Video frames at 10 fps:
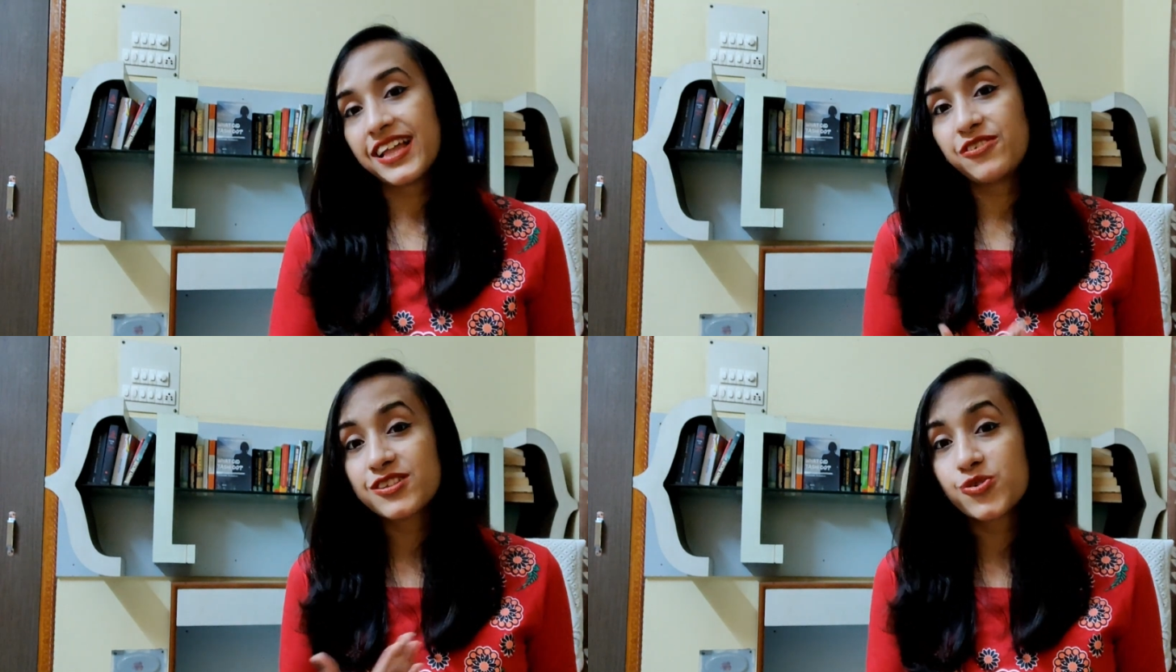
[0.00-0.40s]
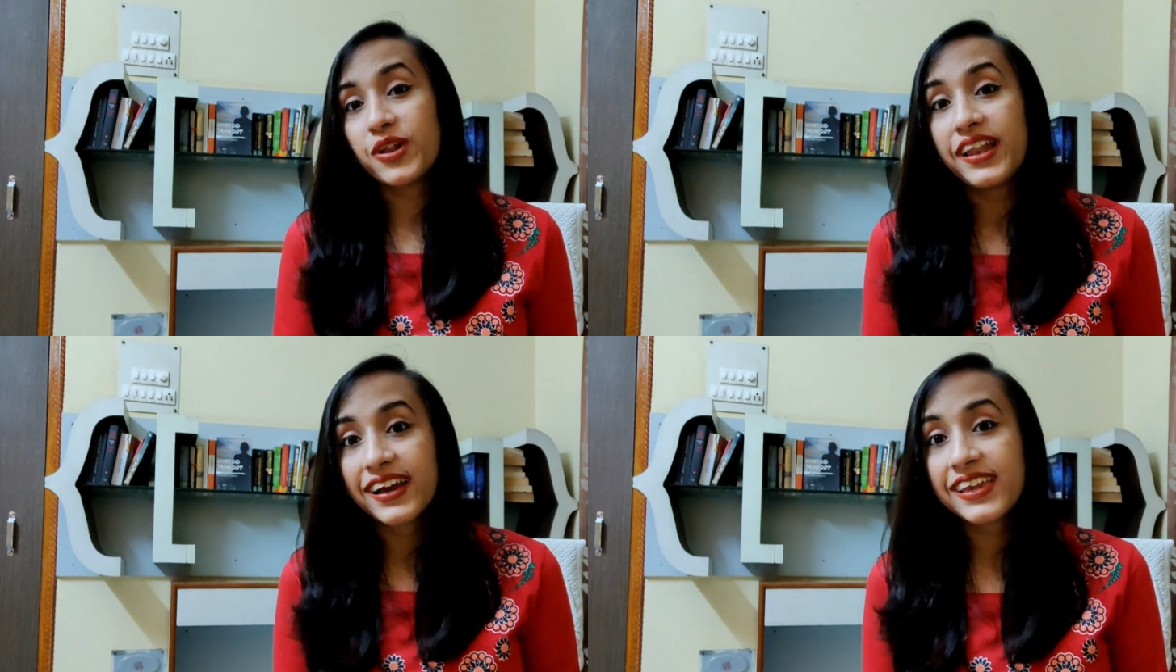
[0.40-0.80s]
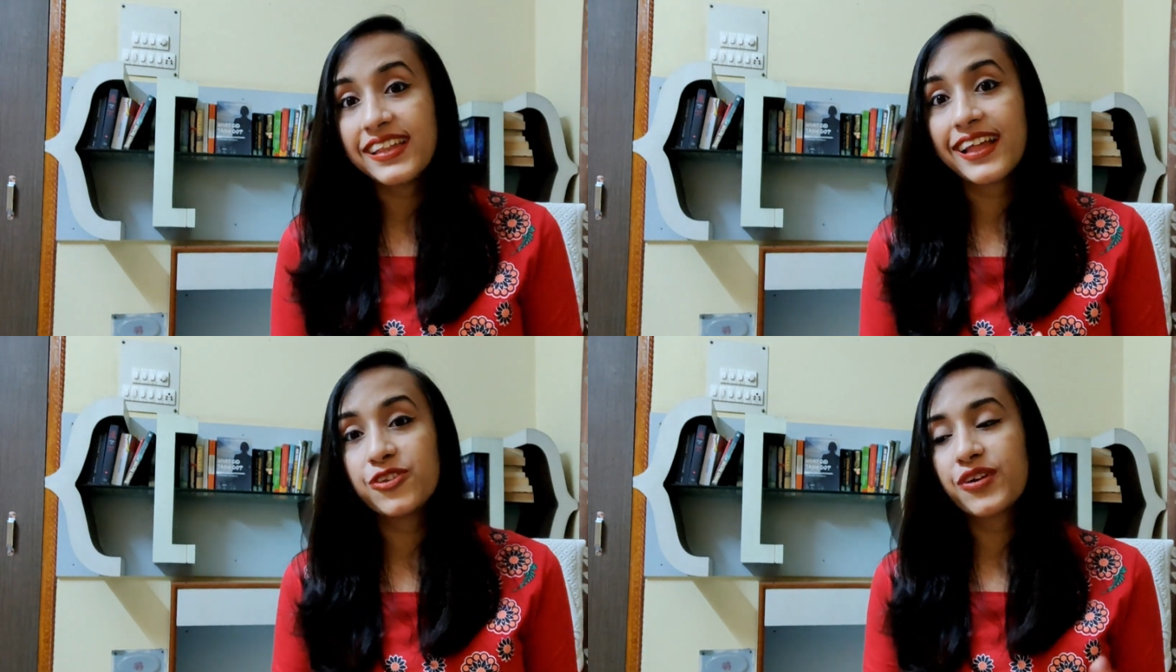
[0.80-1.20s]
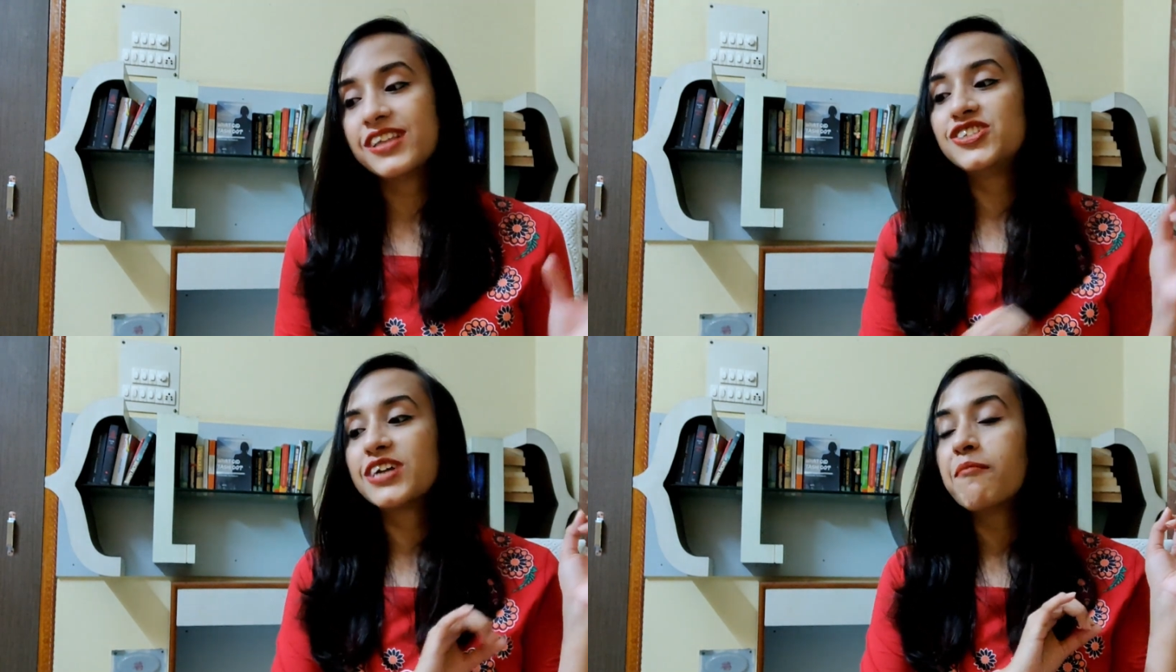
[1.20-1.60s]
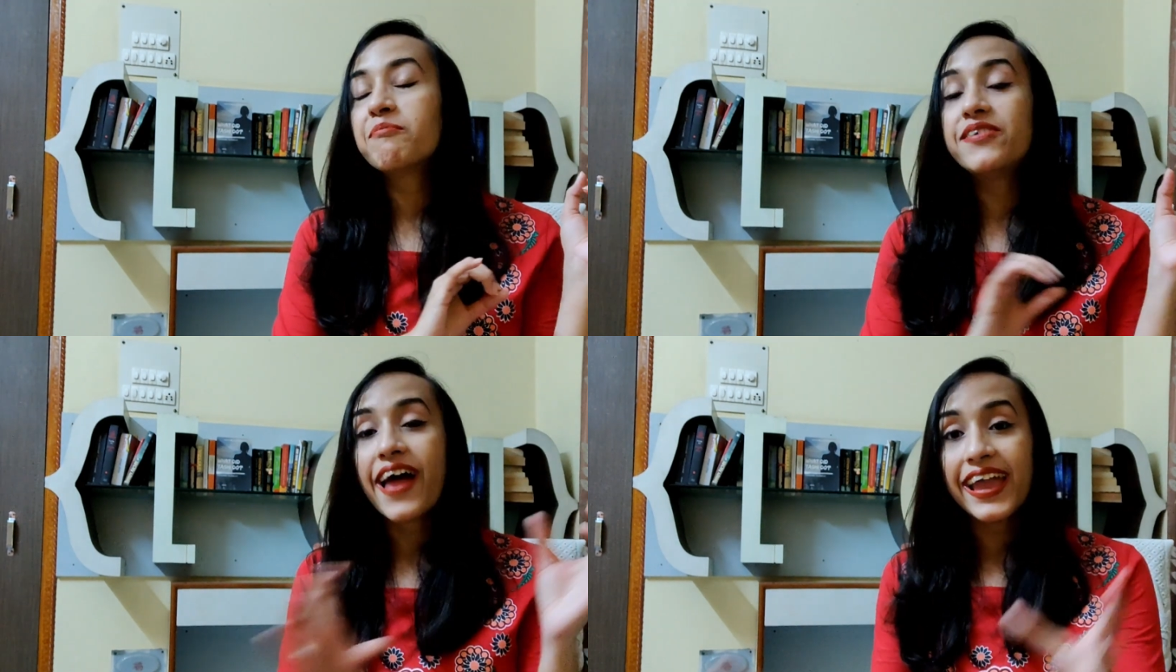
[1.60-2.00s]
that you're so lucky that you can
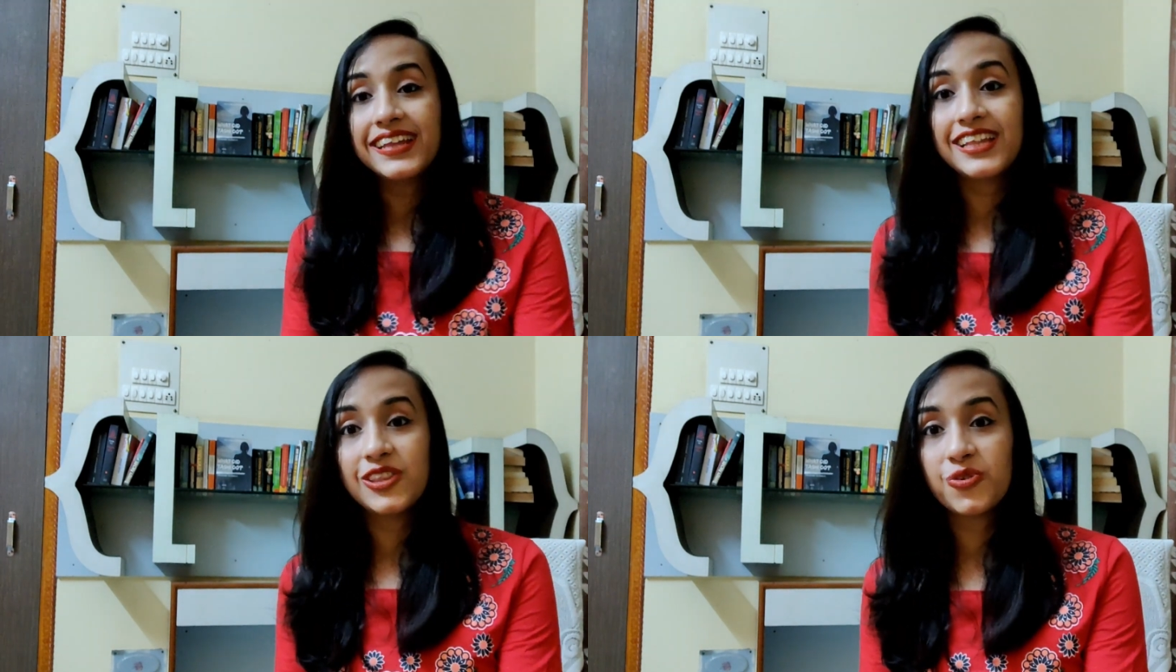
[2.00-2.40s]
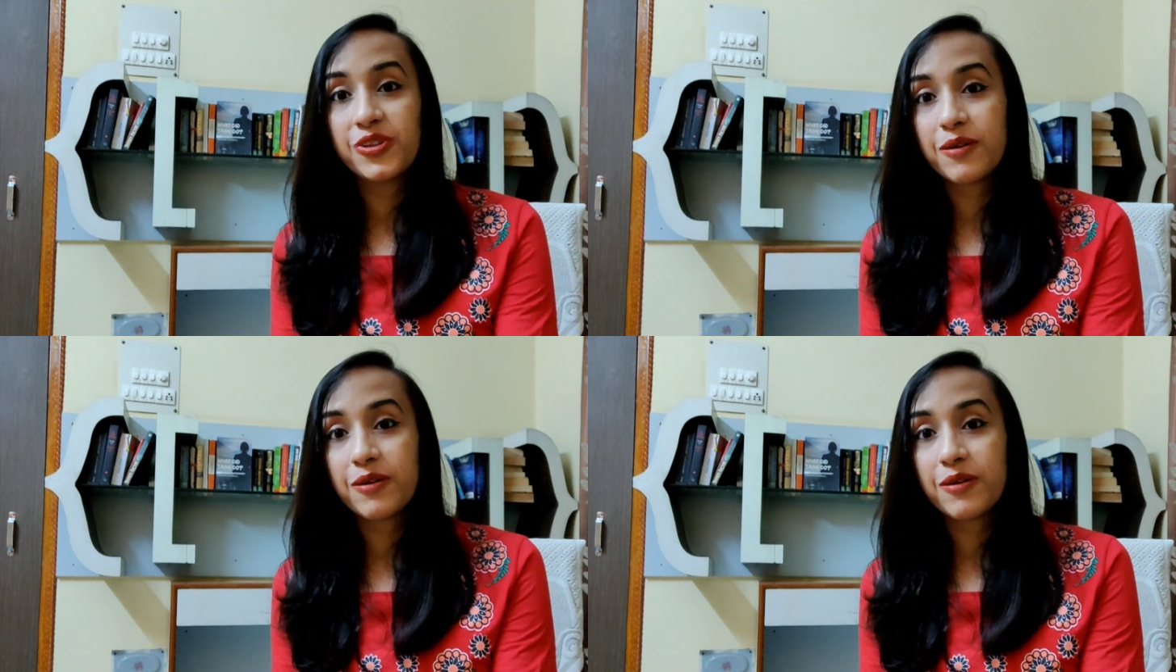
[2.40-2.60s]
jump right into